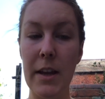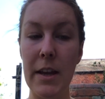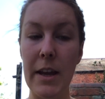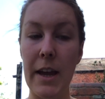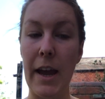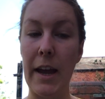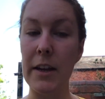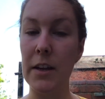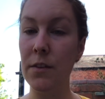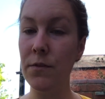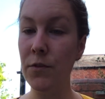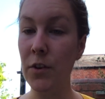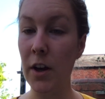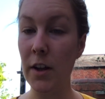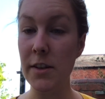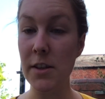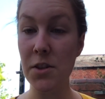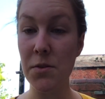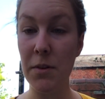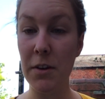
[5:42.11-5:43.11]
and convert
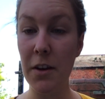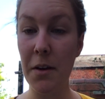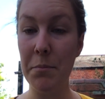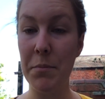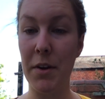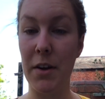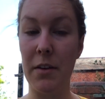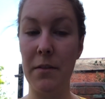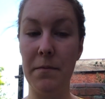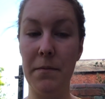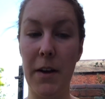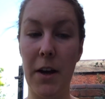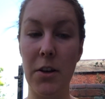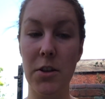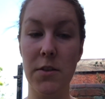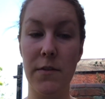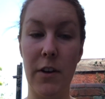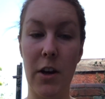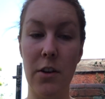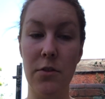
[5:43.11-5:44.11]
it to a number out
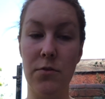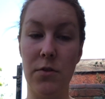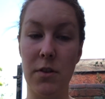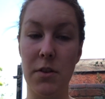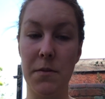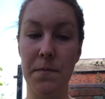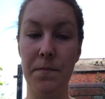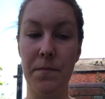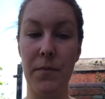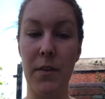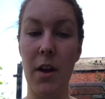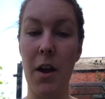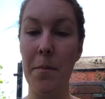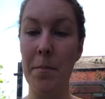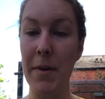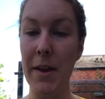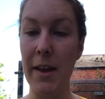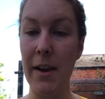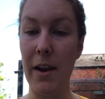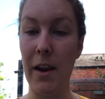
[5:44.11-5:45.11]
of 100, a
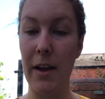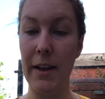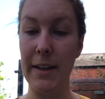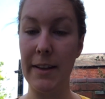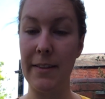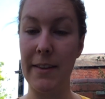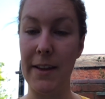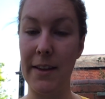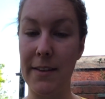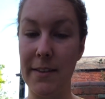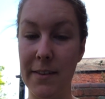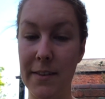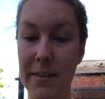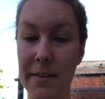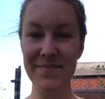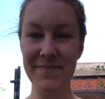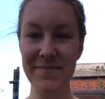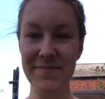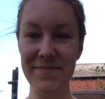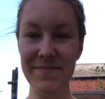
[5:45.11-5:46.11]
bit like this.
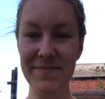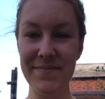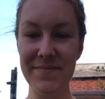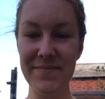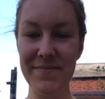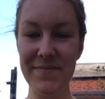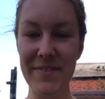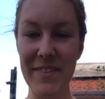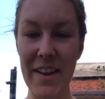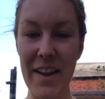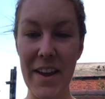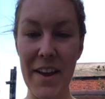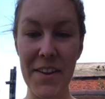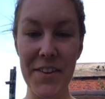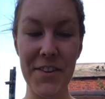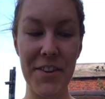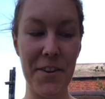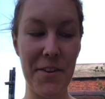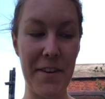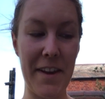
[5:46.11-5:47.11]

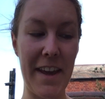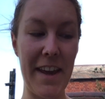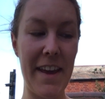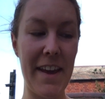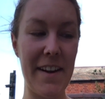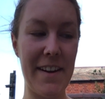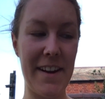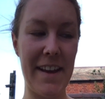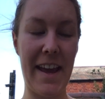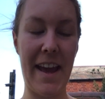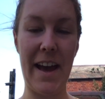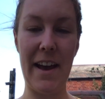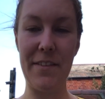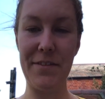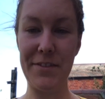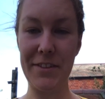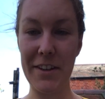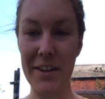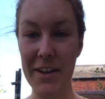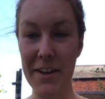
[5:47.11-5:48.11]
So here I have
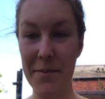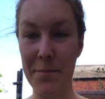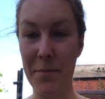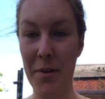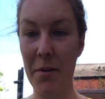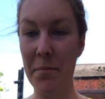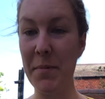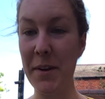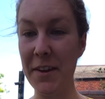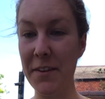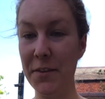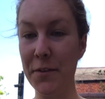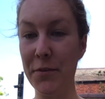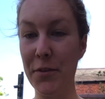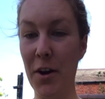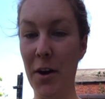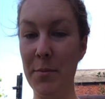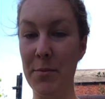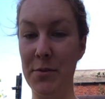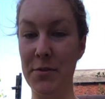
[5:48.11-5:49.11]
a piece of
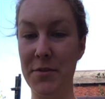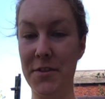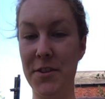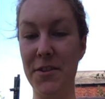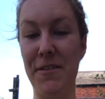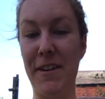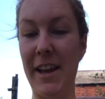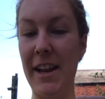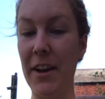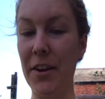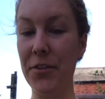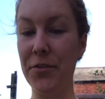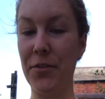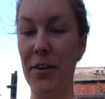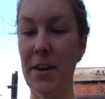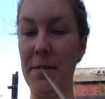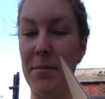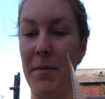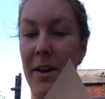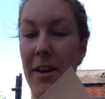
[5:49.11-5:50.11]
cardboard to
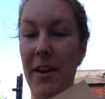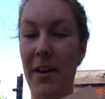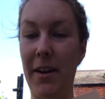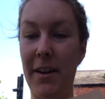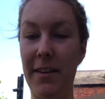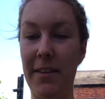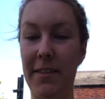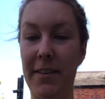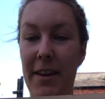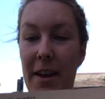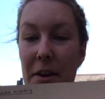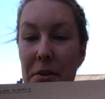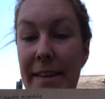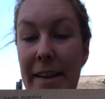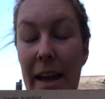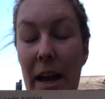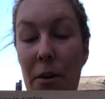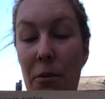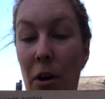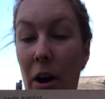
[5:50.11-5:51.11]
illustrate my line scale.
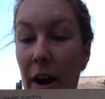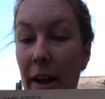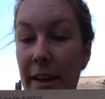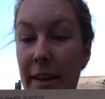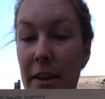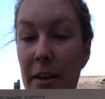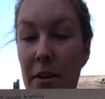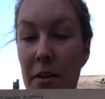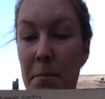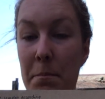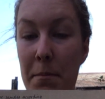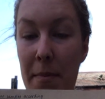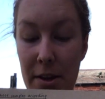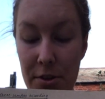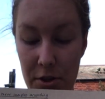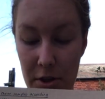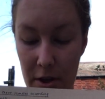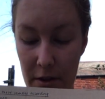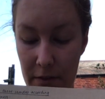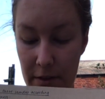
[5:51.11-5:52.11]
Now I can
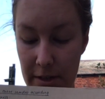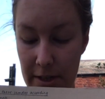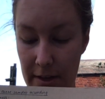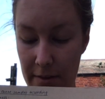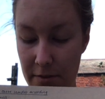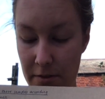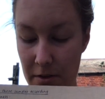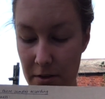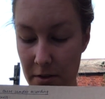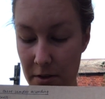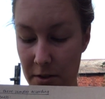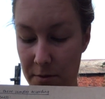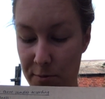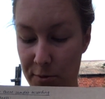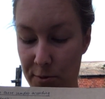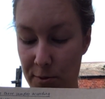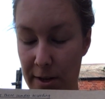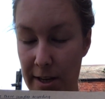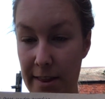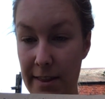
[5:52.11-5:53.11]
measure the distance
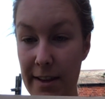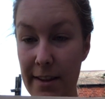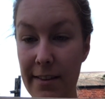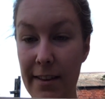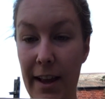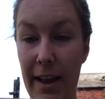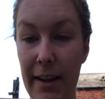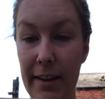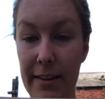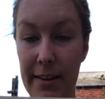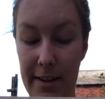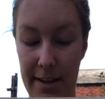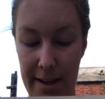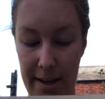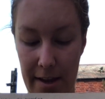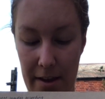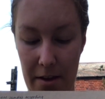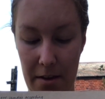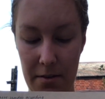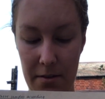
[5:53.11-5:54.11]
between this anchor
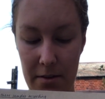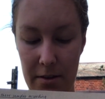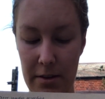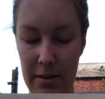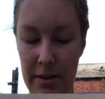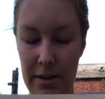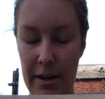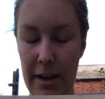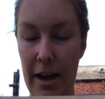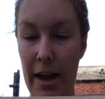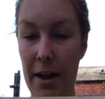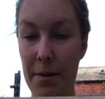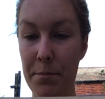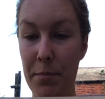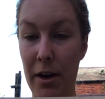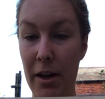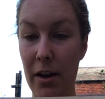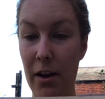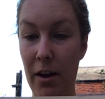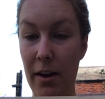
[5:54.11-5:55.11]
here and
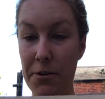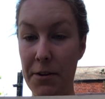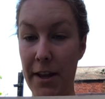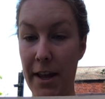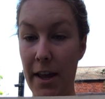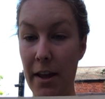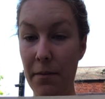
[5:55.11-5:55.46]
my line here.